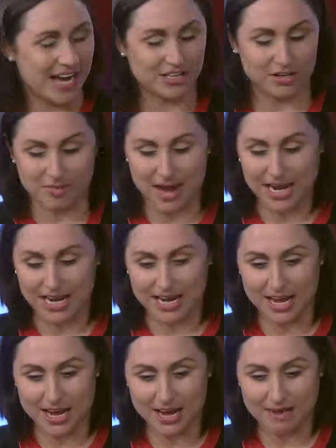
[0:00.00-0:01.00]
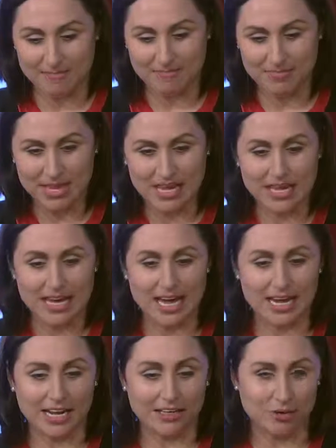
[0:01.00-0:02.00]
on your body. Um,
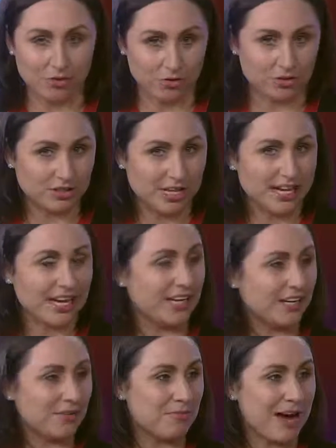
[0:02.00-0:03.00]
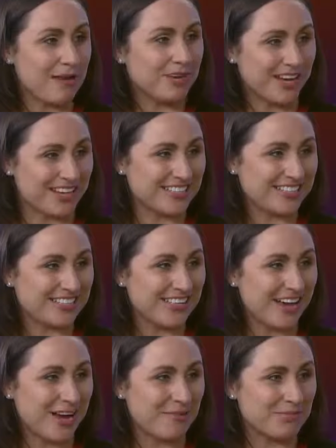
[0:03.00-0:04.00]
and I Googled, like any good mom does,
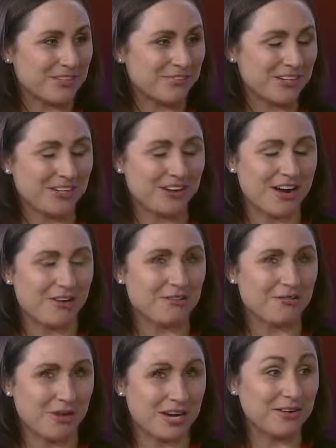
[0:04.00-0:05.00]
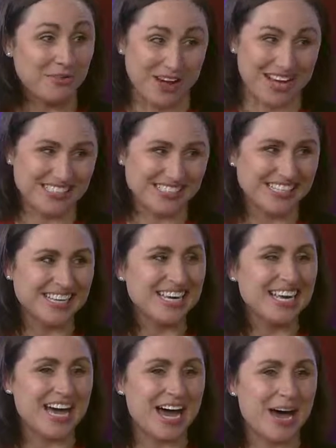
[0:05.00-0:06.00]
um, to figure out what it was mm
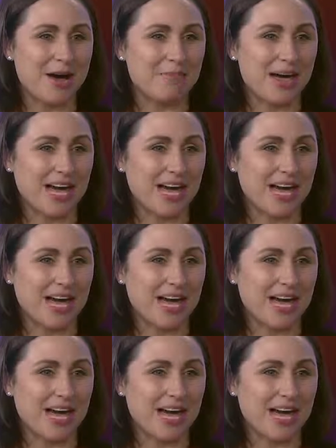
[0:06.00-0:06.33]
-hmm.